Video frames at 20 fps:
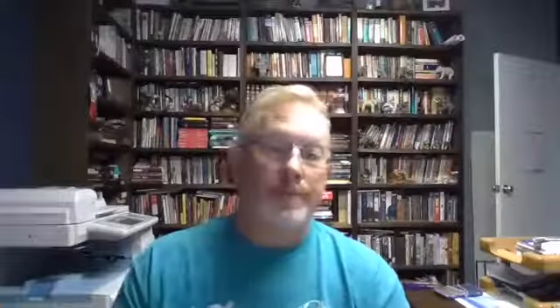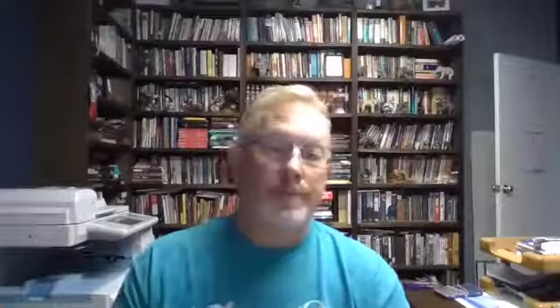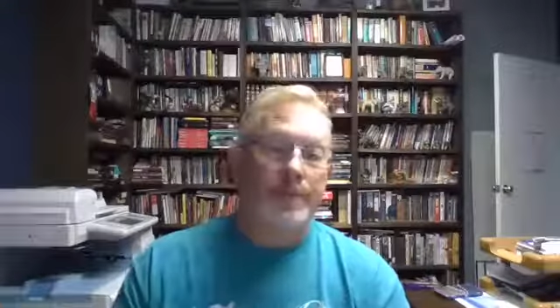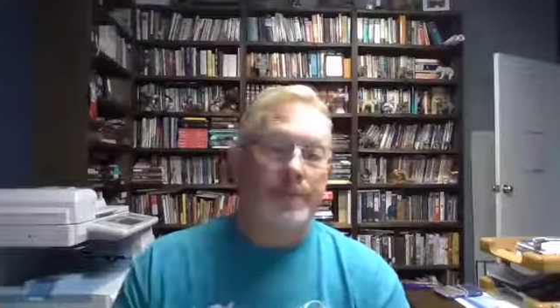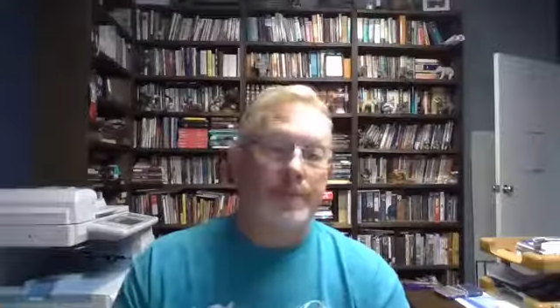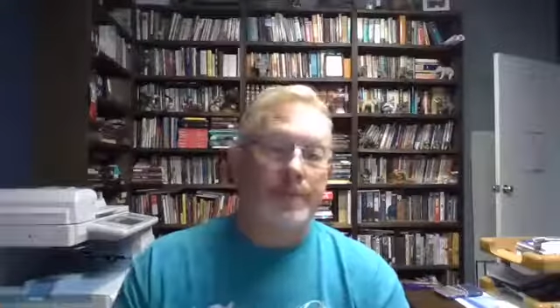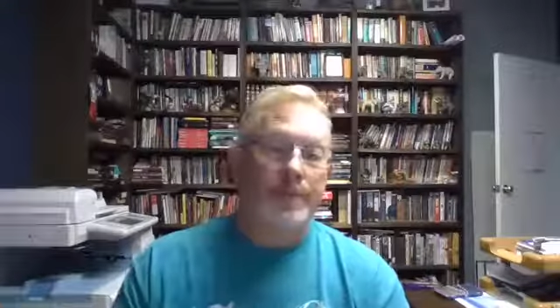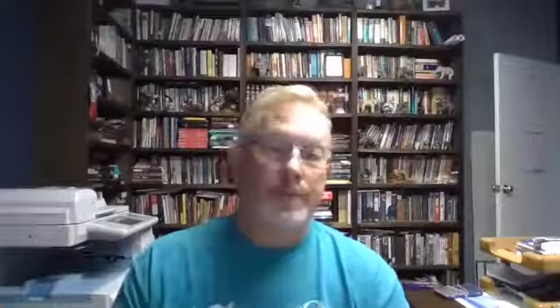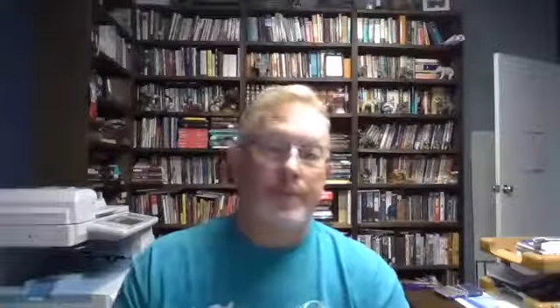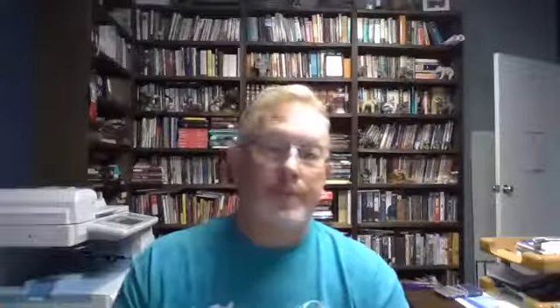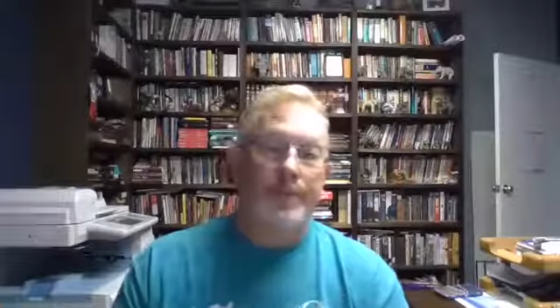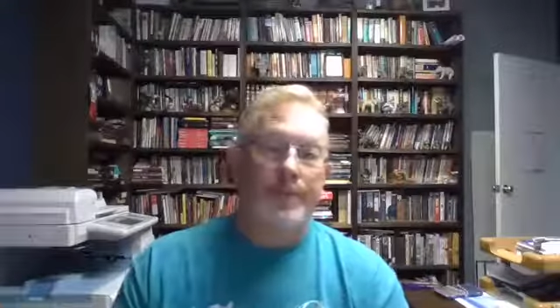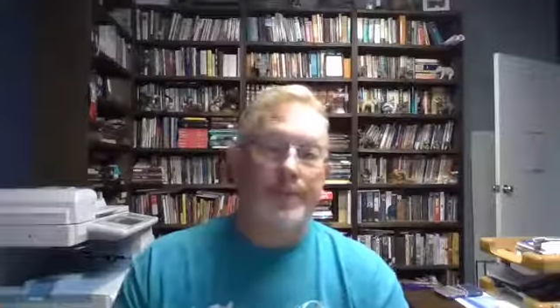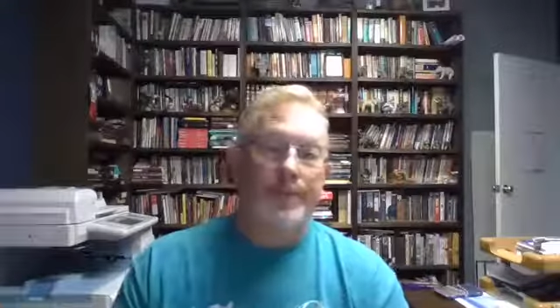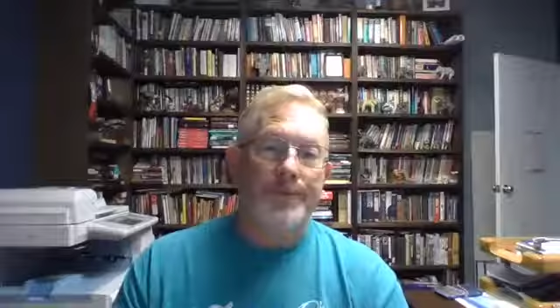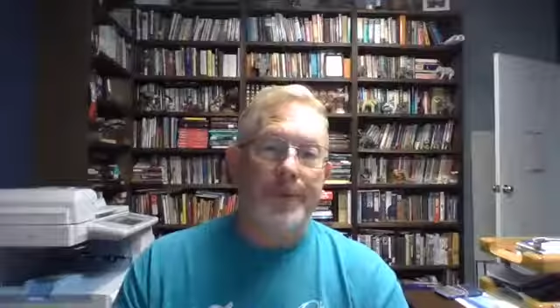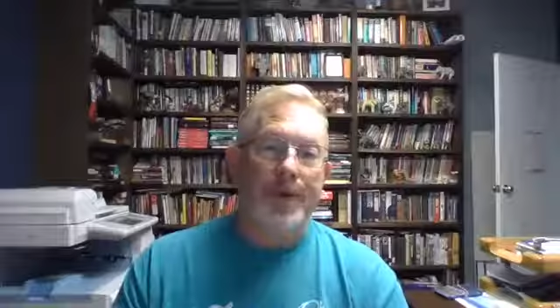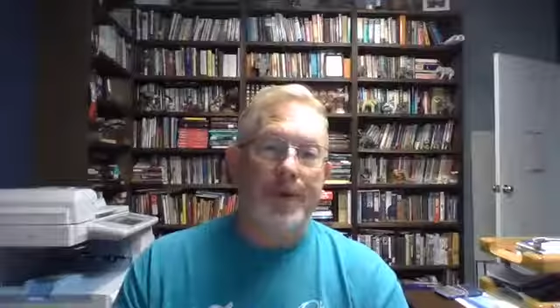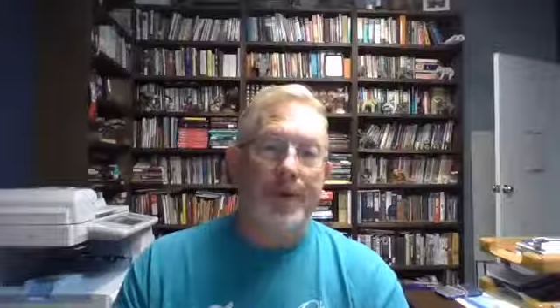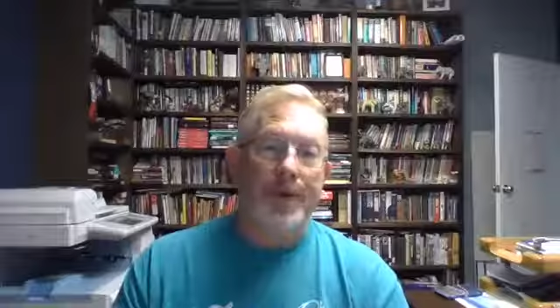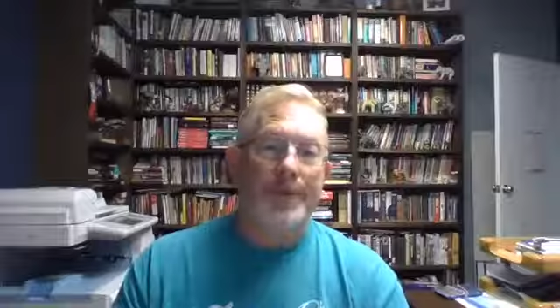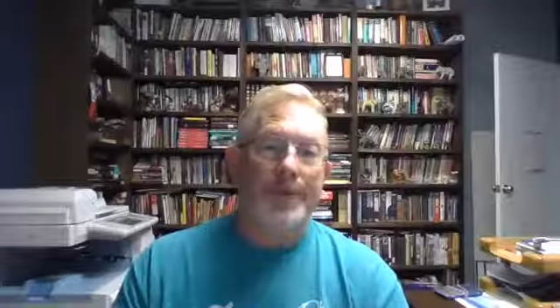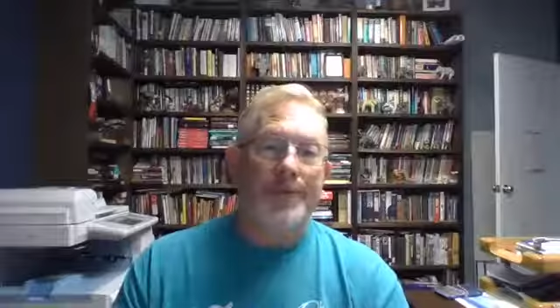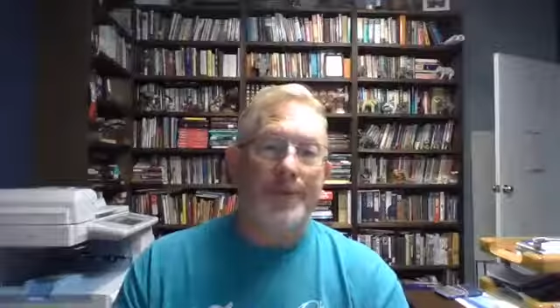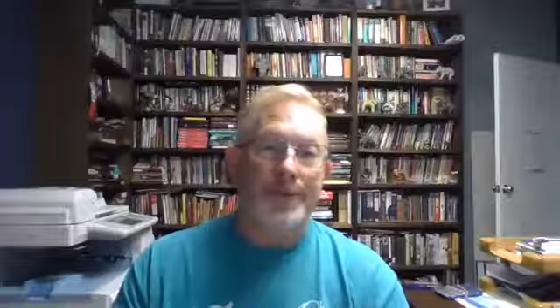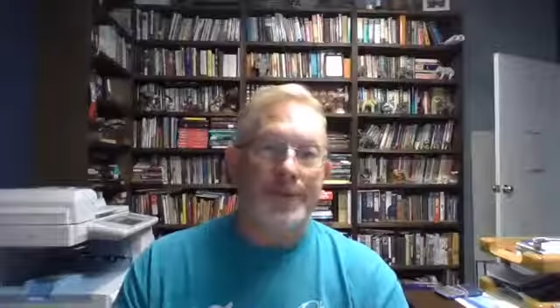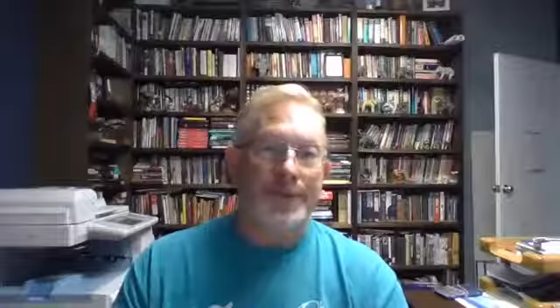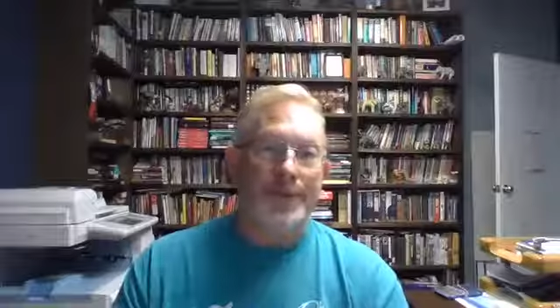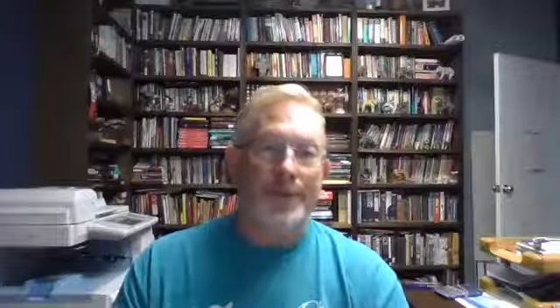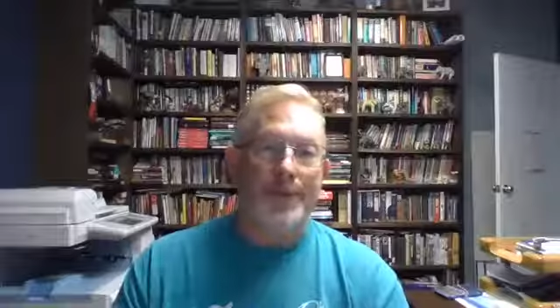the children of God,
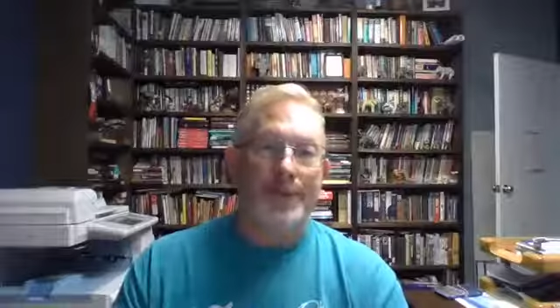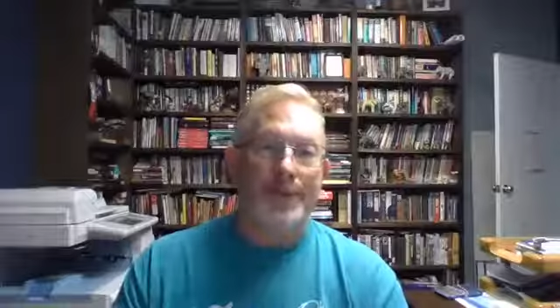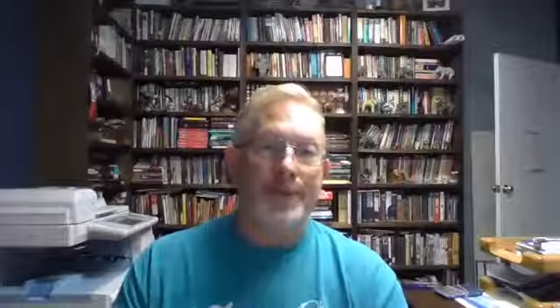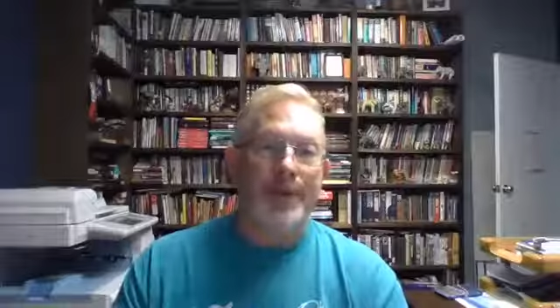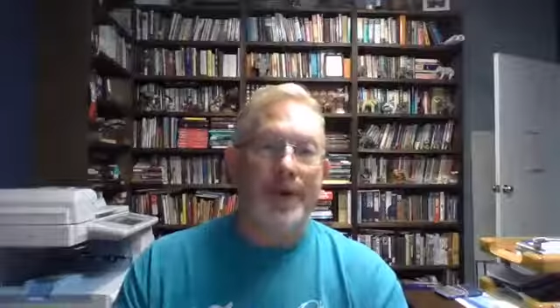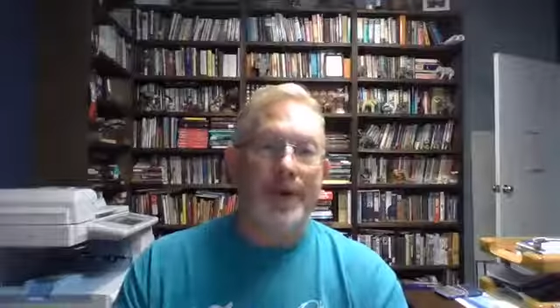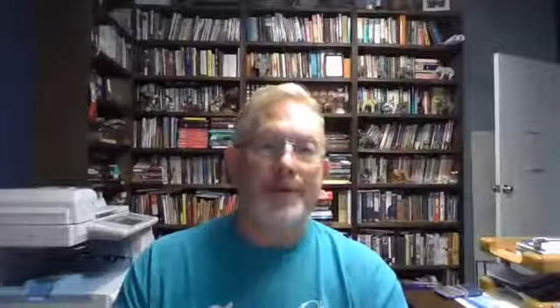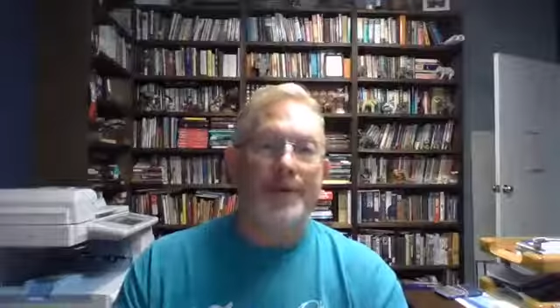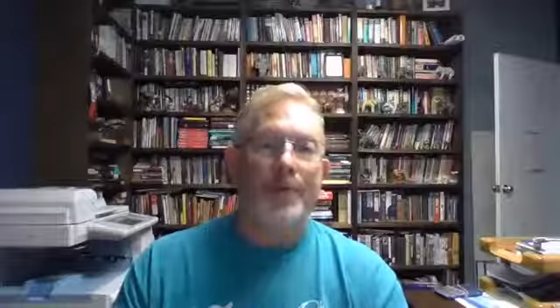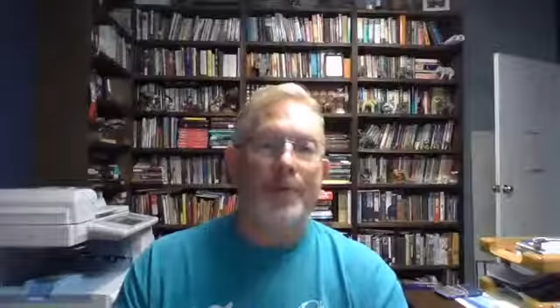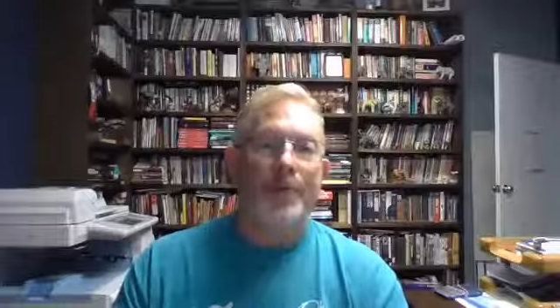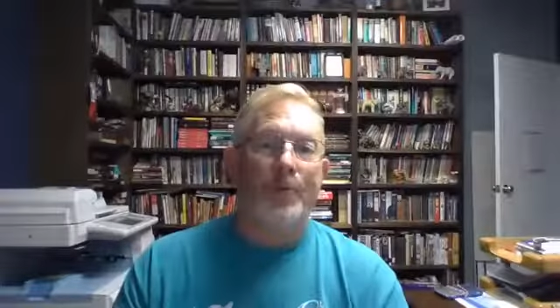they're the good factor,